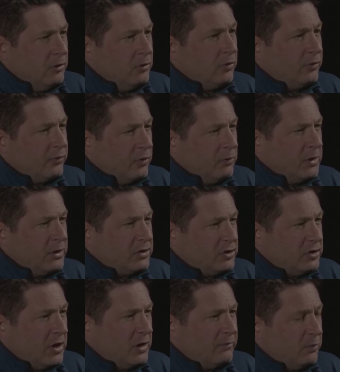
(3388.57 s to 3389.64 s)
you know, so
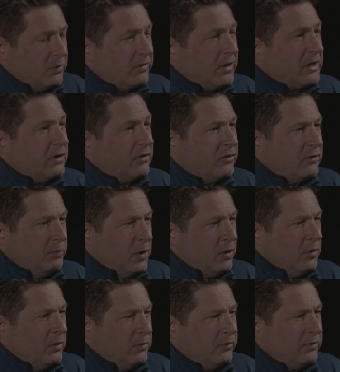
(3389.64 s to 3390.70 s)
much stuff was like
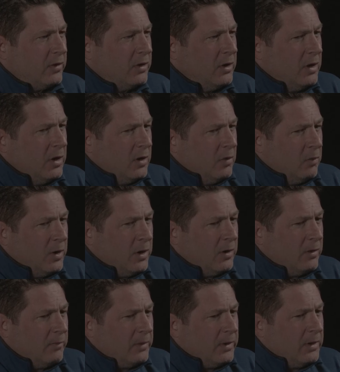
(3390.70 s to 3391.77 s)
exposed
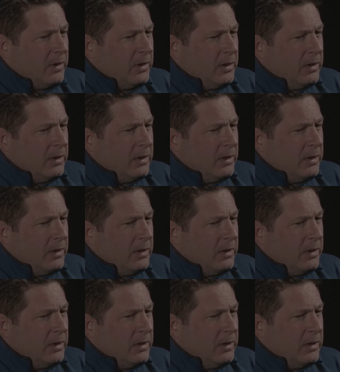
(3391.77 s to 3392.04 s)
where